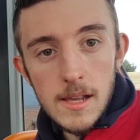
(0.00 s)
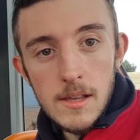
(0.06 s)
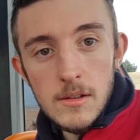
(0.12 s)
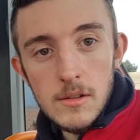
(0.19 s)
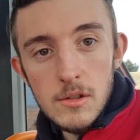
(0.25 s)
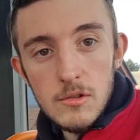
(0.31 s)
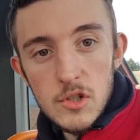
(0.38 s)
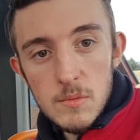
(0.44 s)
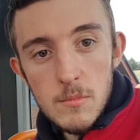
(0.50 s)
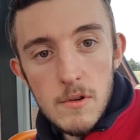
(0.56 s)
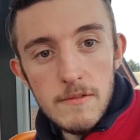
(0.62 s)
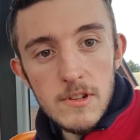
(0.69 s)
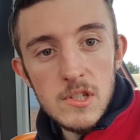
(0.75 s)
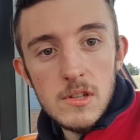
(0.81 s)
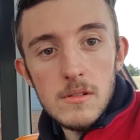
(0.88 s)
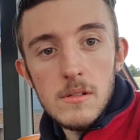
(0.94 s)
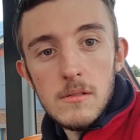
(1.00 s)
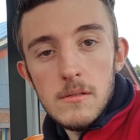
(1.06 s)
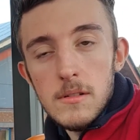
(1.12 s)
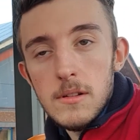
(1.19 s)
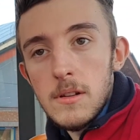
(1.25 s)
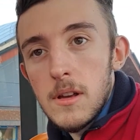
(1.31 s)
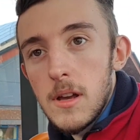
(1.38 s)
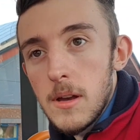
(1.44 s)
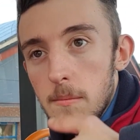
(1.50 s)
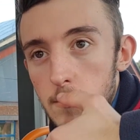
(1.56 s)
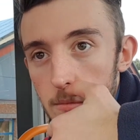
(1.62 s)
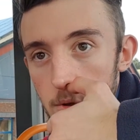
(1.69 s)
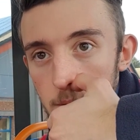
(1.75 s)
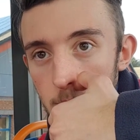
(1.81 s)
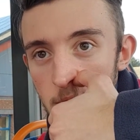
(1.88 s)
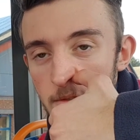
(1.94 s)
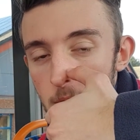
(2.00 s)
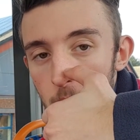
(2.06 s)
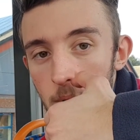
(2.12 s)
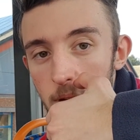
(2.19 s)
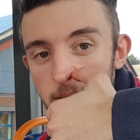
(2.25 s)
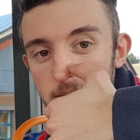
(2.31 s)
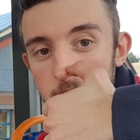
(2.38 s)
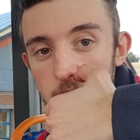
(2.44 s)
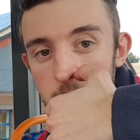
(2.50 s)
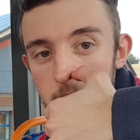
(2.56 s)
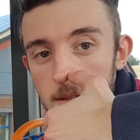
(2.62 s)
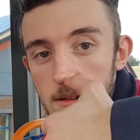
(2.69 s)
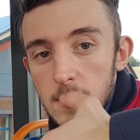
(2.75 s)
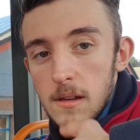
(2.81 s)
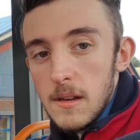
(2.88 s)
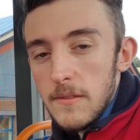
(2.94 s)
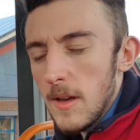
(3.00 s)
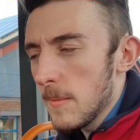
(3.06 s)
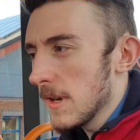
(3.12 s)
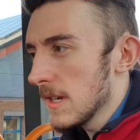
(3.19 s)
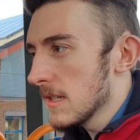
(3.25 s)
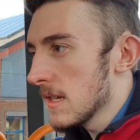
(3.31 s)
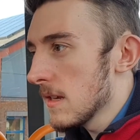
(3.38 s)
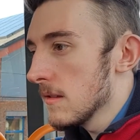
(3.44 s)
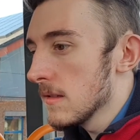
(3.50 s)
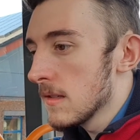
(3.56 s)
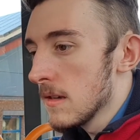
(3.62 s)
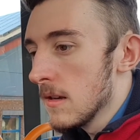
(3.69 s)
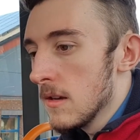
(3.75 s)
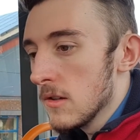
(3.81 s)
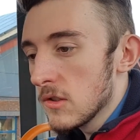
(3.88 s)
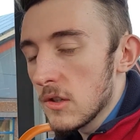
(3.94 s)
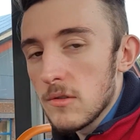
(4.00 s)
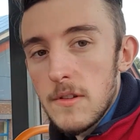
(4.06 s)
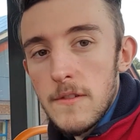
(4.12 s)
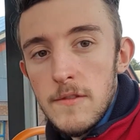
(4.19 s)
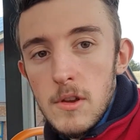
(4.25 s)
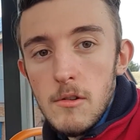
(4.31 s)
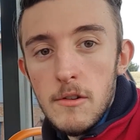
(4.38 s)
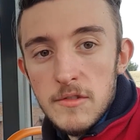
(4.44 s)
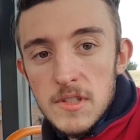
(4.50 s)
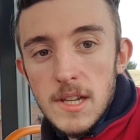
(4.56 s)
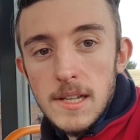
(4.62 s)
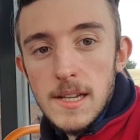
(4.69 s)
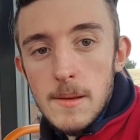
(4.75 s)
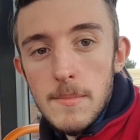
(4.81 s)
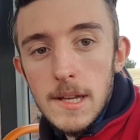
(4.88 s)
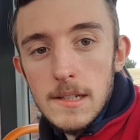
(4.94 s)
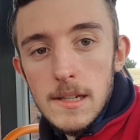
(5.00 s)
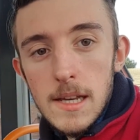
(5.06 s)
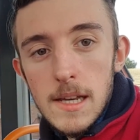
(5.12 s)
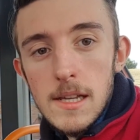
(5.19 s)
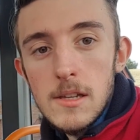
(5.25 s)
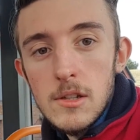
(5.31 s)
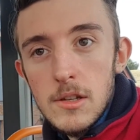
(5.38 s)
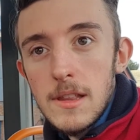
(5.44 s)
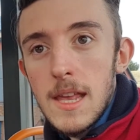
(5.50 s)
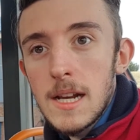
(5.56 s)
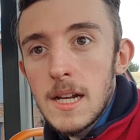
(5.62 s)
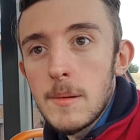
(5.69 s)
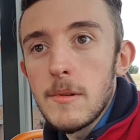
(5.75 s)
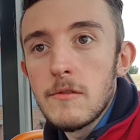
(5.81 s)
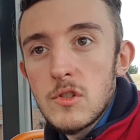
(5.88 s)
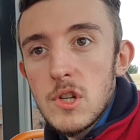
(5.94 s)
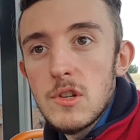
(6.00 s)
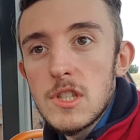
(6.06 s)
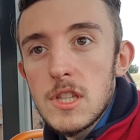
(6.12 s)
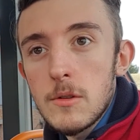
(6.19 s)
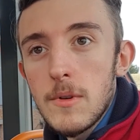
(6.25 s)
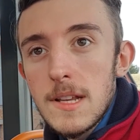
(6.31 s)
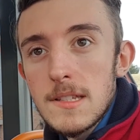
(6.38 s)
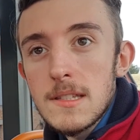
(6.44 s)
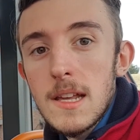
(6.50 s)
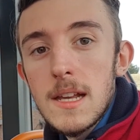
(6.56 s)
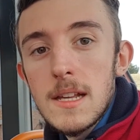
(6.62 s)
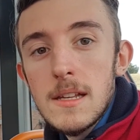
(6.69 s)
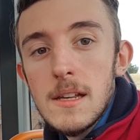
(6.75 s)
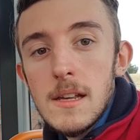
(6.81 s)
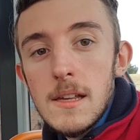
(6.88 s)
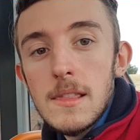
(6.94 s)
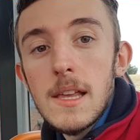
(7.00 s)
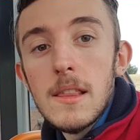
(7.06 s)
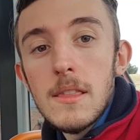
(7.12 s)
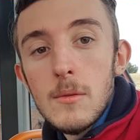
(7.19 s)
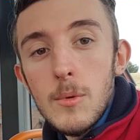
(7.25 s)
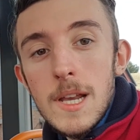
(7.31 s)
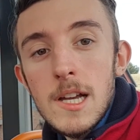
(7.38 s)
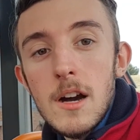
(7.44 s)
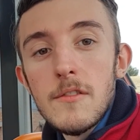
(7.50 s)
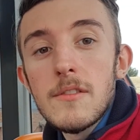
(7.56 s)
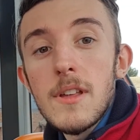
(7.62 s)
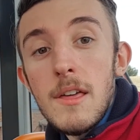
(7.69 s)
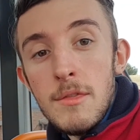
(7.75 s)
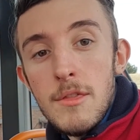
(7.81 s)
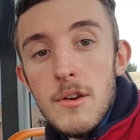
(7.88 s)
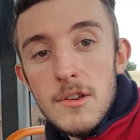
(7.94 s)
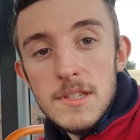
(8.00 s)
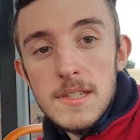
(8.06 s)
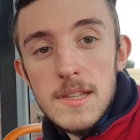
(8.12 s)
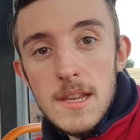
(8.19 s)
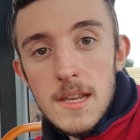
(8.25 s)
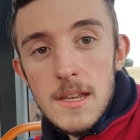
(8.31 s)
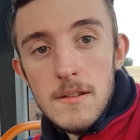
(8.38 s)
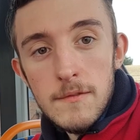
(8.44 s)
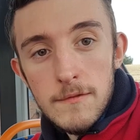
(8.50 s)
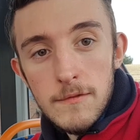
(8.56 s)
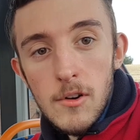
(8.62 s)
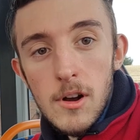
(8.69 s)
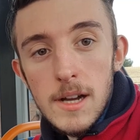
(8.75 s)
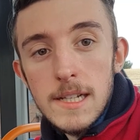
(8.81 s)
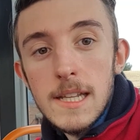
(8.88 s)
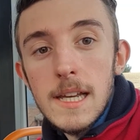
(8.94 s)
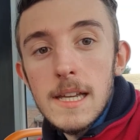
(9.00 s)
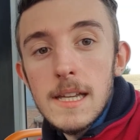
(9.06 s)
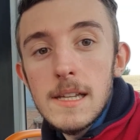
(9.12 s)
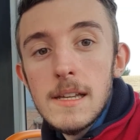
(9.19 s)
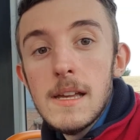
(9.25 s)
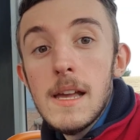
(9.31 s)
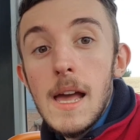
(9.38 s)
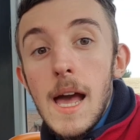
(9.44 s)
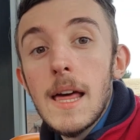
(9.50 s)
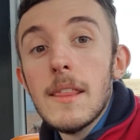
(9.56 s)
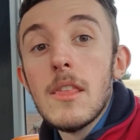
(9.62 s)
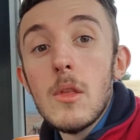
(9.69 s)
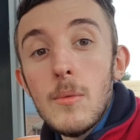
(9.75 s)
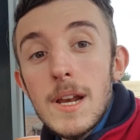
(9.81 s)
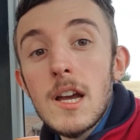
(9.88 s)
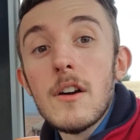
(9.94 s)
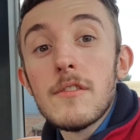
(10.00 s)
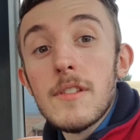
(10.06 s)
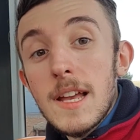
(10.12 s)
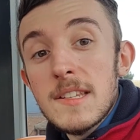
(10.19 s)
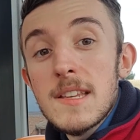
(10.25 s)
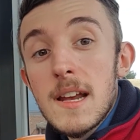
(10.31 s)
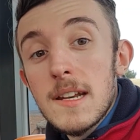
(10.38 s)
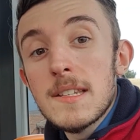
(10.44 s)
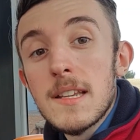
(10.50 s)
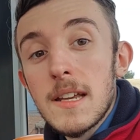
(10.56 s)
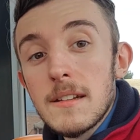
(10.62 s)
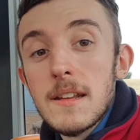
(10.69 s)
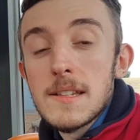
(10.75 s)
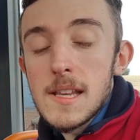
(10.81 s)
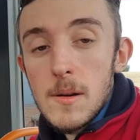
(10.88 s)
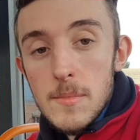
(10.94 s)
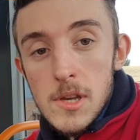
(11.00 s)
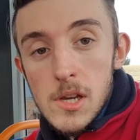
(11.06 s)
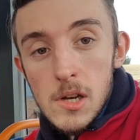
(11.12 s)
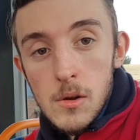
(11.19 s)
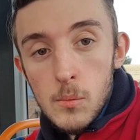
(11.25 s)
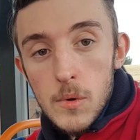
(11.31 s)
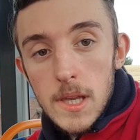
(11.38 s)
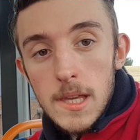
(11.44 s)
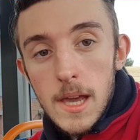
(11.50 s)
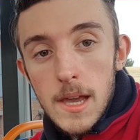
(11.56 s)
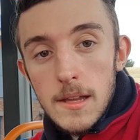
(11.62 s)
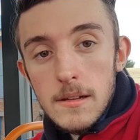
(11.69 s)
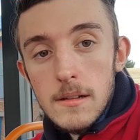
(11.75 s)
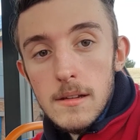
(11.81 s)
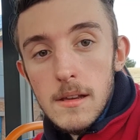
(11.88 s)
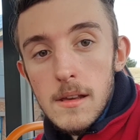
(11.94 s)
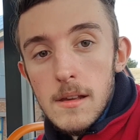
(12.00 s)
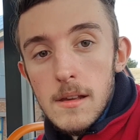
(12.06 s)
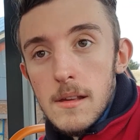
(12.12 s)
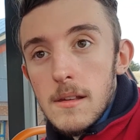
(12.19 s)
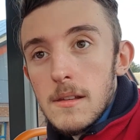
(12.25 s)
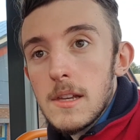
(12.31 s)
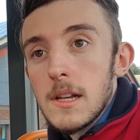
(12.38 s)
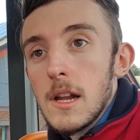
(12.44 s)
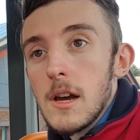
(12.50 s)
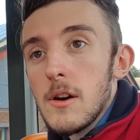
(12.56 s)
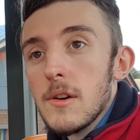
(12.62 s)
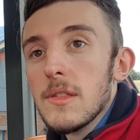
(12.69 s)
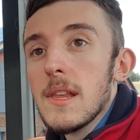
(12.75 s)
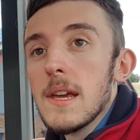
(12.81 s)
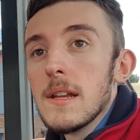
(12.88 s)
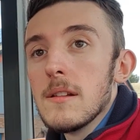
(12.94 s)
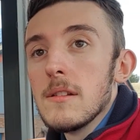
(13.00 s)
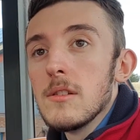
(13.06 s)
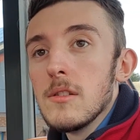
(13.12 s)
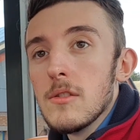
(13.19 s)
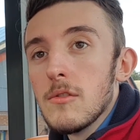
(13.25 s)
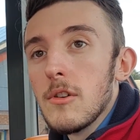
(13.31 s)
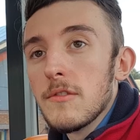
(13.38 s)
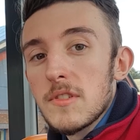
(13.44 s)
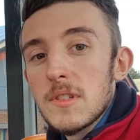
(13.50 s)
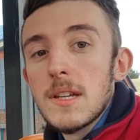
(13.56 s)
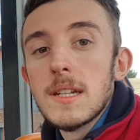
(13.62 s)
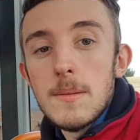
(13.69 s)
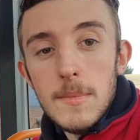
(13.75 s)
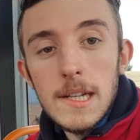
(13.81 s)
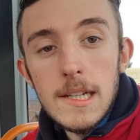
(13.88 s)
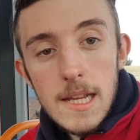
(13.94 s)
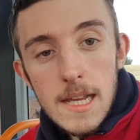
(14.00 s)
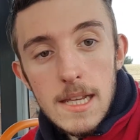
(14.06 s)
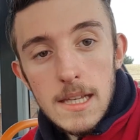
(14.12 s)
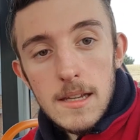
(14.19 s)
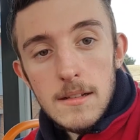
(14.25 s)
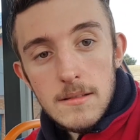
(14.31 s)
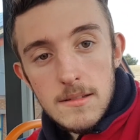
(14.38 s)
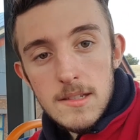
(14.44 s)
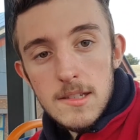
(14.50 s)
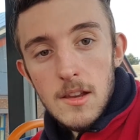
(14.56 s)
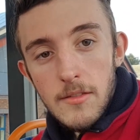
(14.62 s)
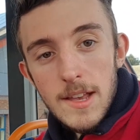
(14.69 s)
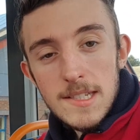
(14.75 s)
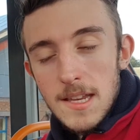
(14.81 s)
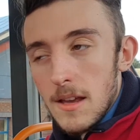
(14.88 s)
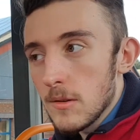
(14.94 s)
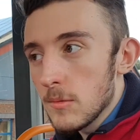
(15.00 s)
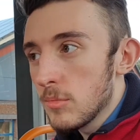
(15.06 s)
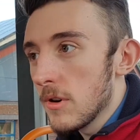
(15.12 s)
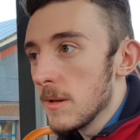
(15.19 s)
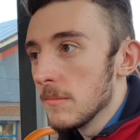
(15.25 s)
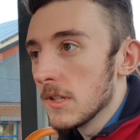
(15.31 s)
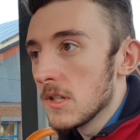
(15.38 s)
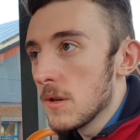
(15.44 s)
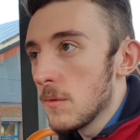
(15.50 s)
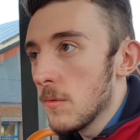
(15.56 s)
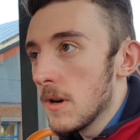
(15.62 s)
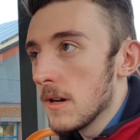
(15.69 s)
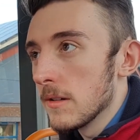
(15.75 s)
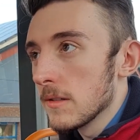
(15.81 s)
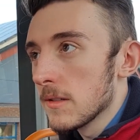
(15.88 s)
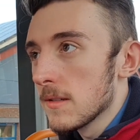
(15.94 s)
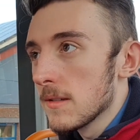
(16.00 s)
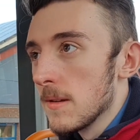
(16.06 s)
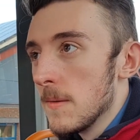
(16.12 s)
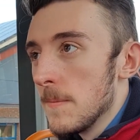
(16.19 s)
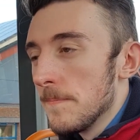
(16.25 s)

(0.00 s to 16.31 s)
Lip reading: You just move it you move it once. That makes sense. So if you're off Sunday, Monday, you're then going to be off Tuesday, Wednesday. Then the week after that, Thursday, Friday, and then the week after that, Saturday, Sunday. So that'll be your long weekend, and then you're off Sunday, Monday again. So that's how pretty much it works.